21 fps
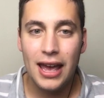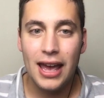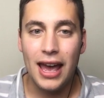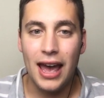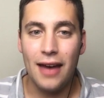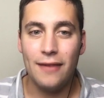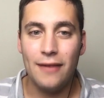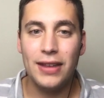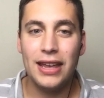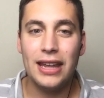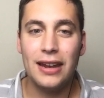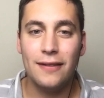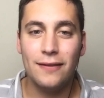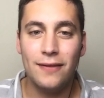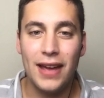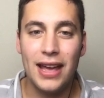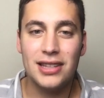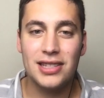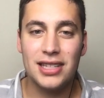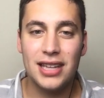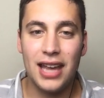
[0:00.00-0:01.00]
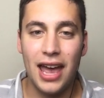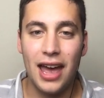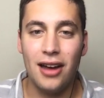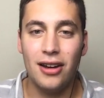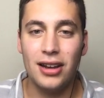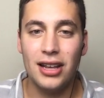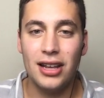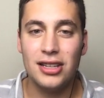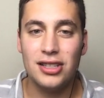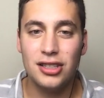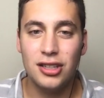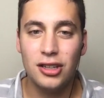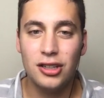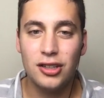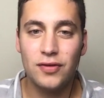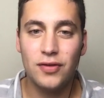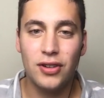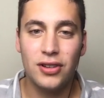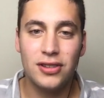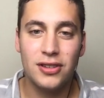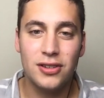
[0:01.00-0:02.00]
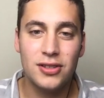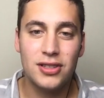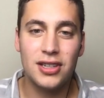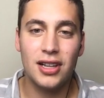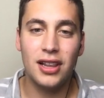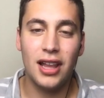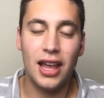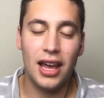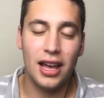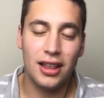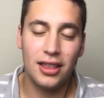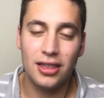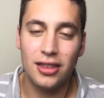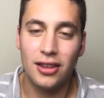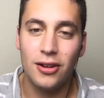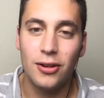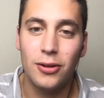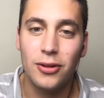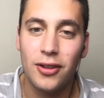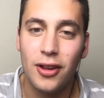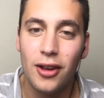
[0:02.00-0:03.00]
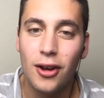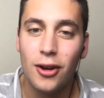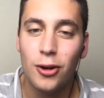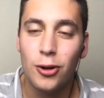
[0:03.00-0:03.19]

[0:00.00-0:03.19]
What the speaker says: Having an advanced scout is useful to select those